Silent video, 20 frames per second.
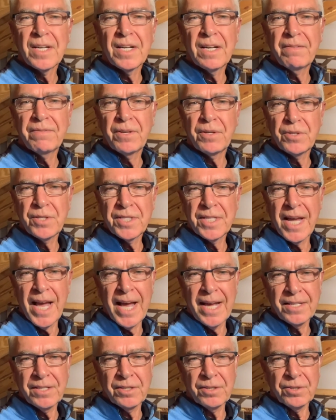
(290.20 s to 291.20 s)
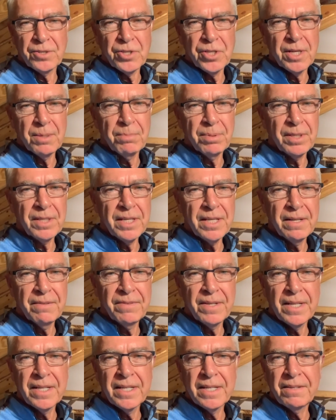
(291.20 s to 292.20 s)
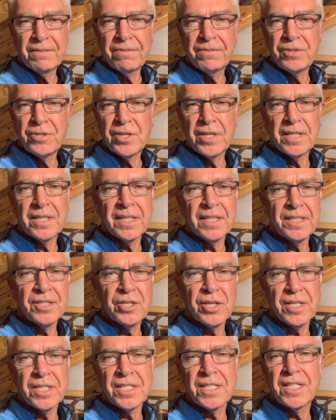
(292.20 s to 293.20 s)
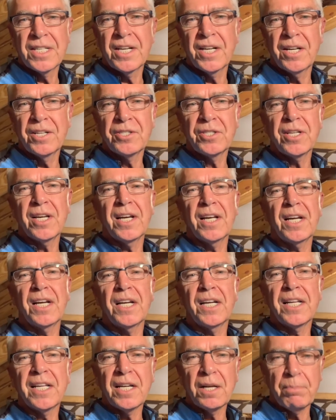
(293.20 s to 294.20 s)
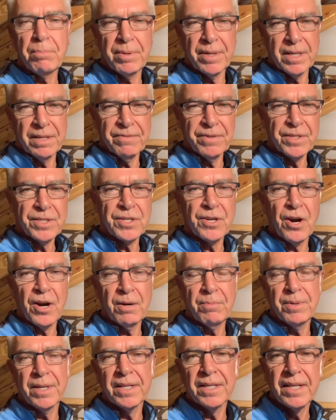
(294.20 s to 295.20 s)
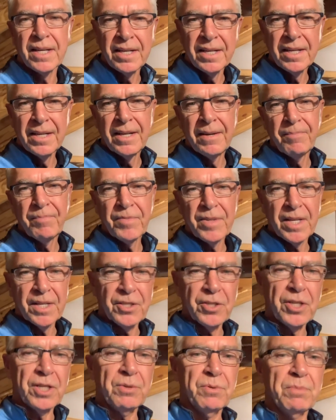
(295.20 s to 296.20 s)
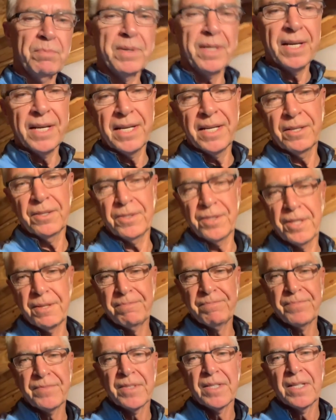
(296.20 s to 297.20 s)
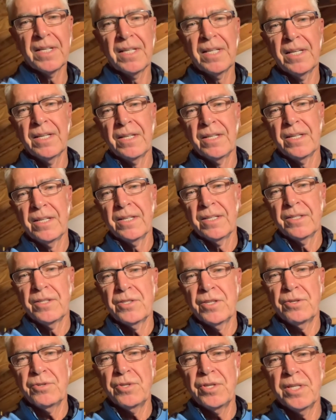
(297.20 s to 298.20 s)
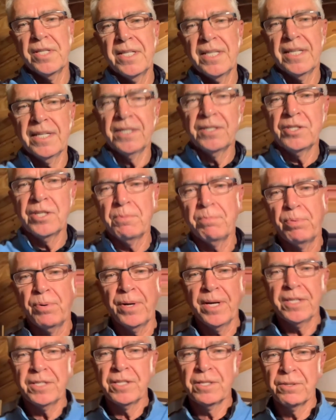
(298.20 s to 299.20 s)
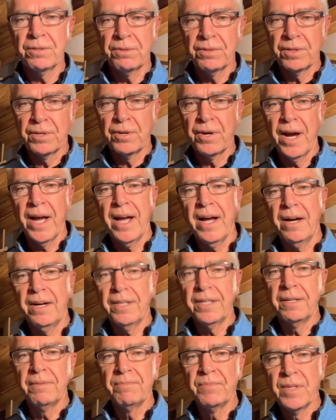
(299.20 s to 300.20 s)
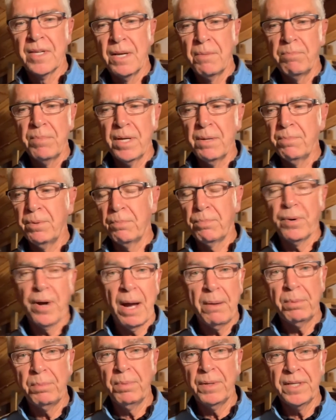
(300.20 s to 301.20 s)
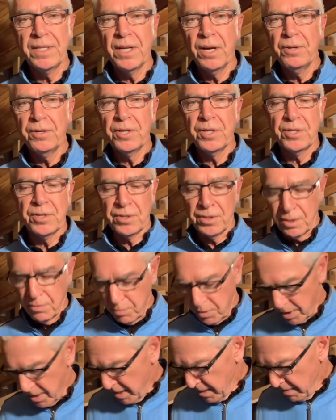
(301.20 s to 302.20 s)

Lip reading: of those tassels. She believed if she could just touch a little bit of his garment, that she would be healed. So she did it. She pressed through the crowd. People probably noticed her and